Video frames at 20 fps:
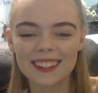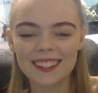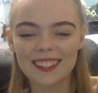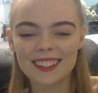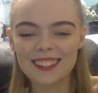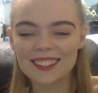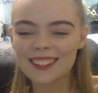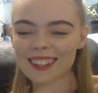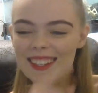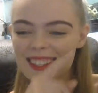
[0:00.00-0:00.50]

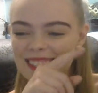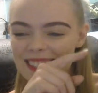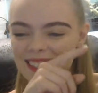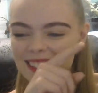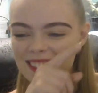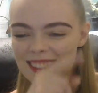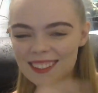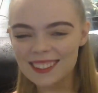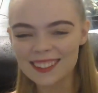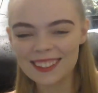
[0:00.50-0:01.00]
Did you guys
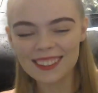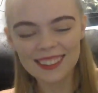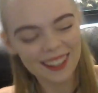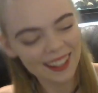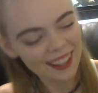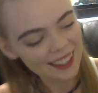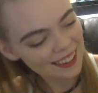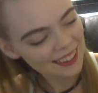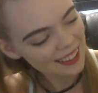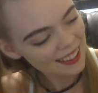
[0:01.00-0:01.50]
see the little
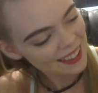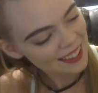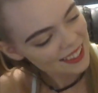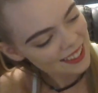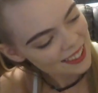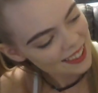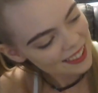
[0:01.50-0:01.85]
yawn that he just